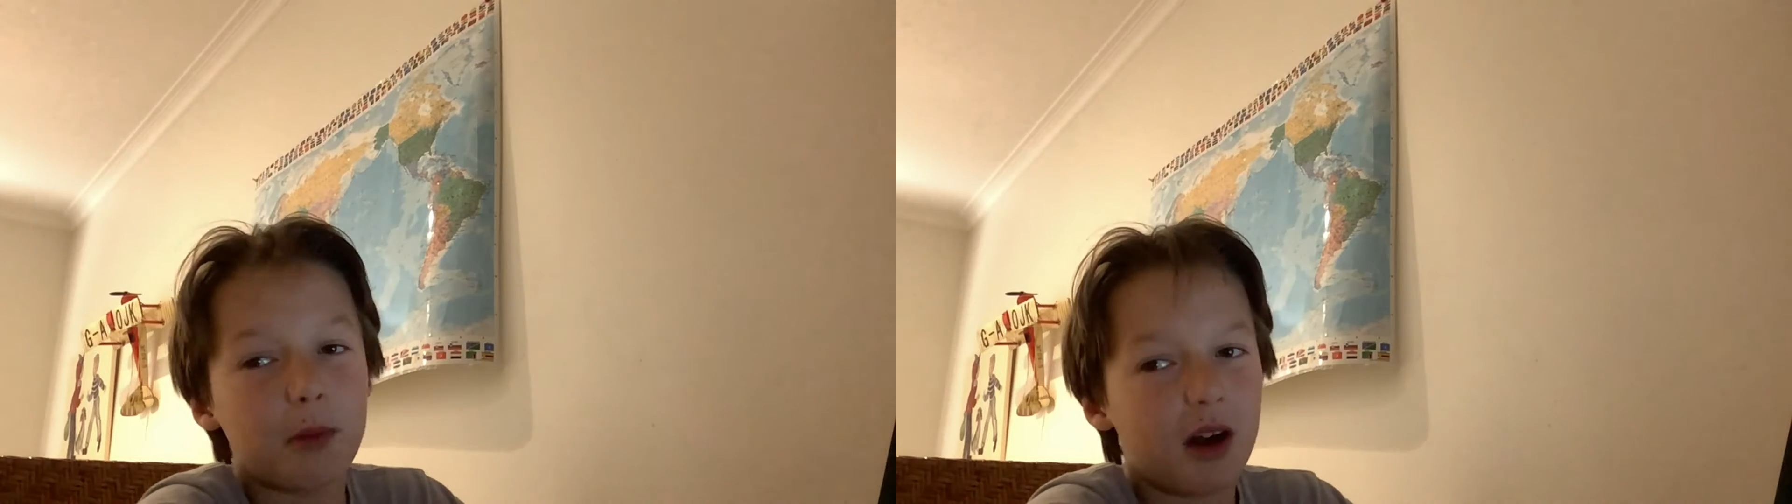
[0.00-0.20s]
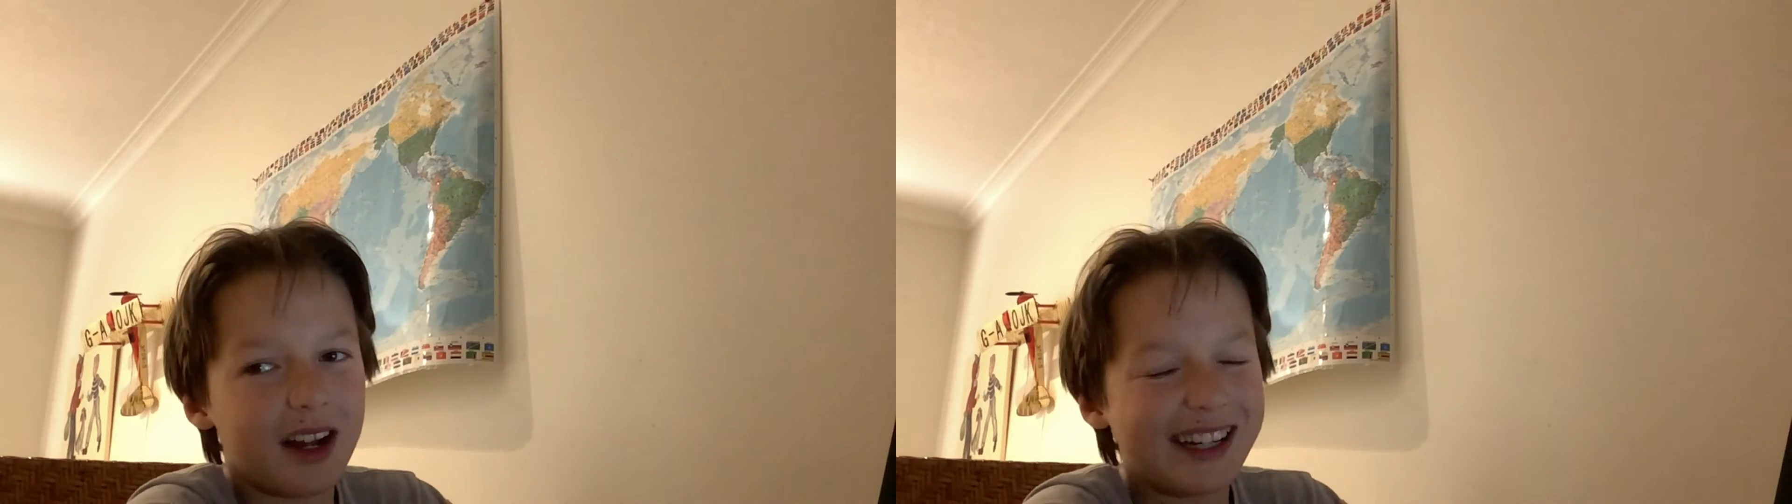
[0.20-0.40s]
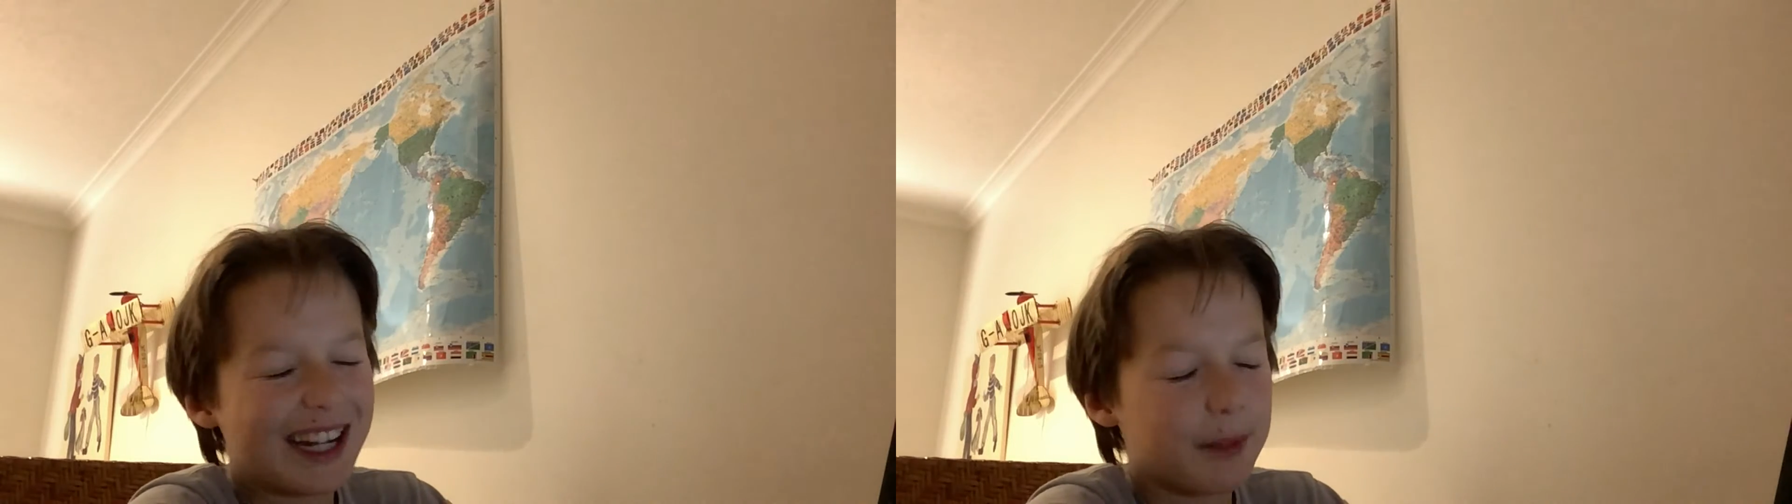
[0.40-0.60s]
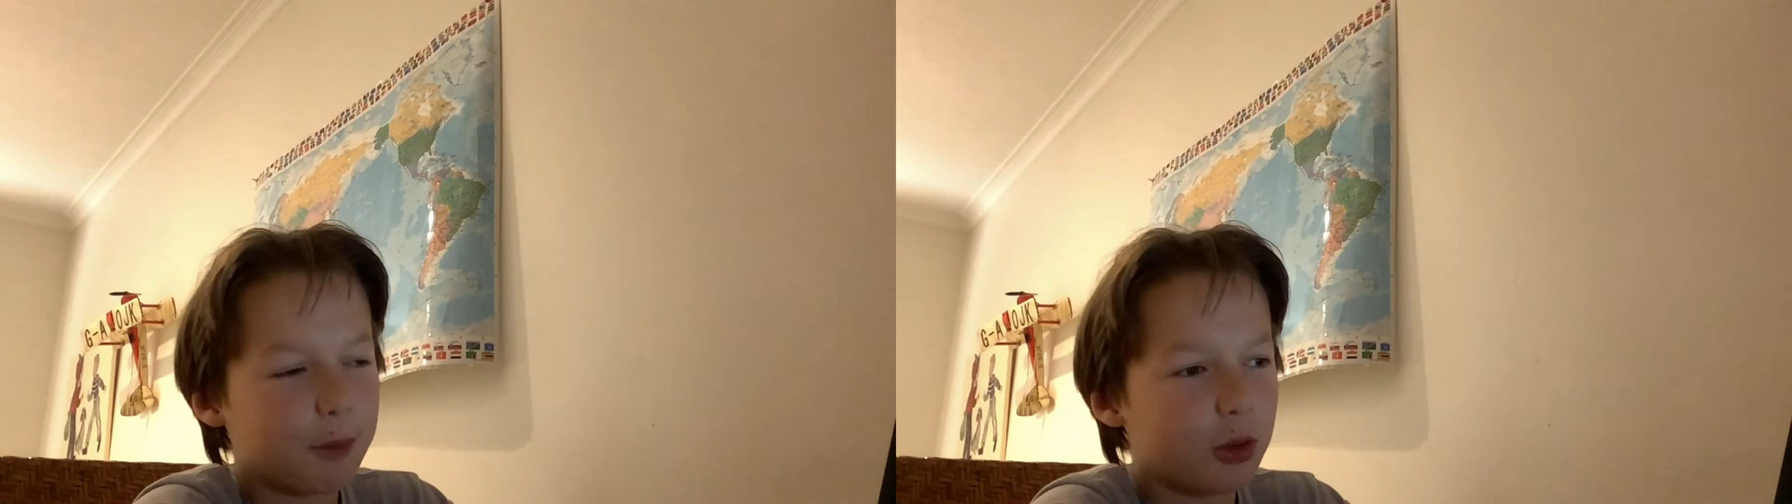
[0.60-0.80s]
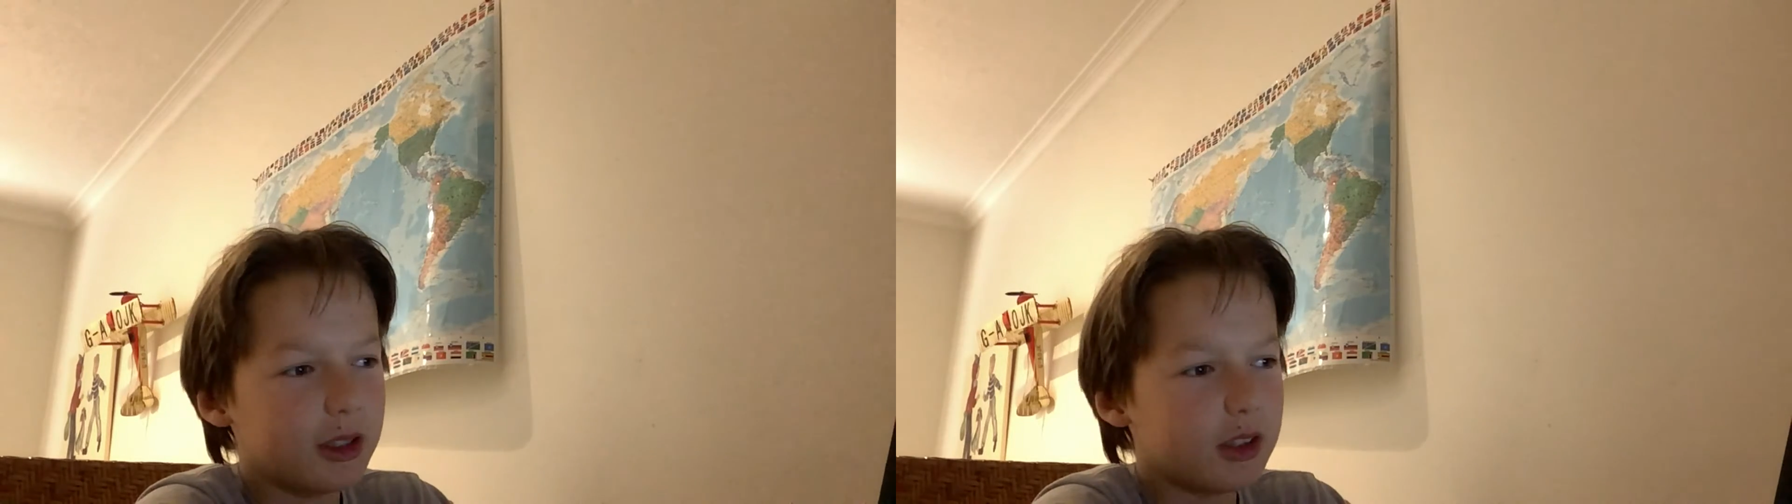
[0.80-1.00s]
by 10
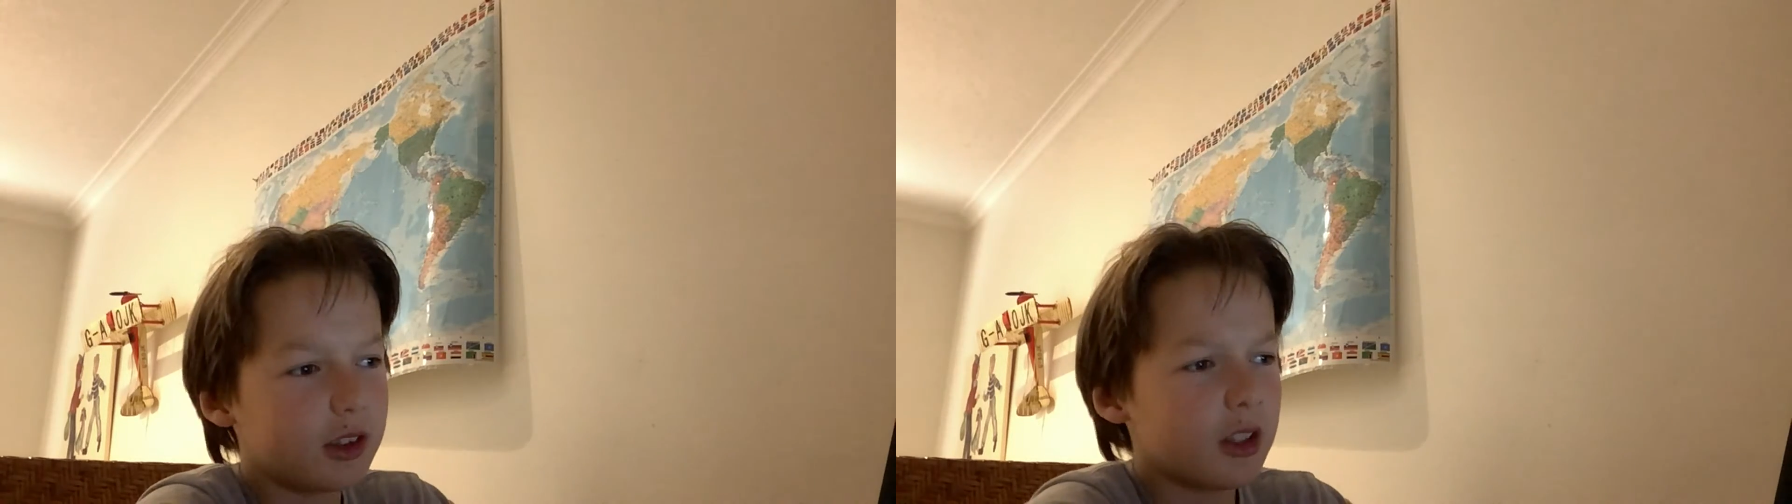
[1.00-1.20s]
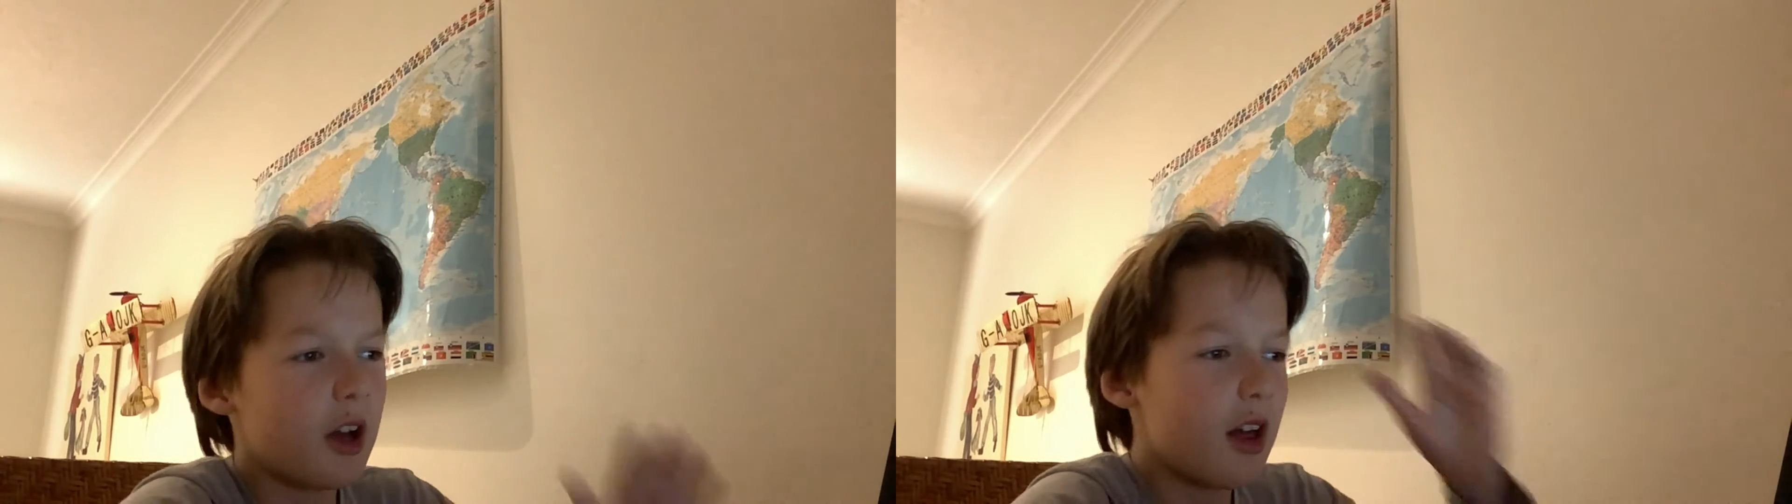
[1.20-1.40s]
points.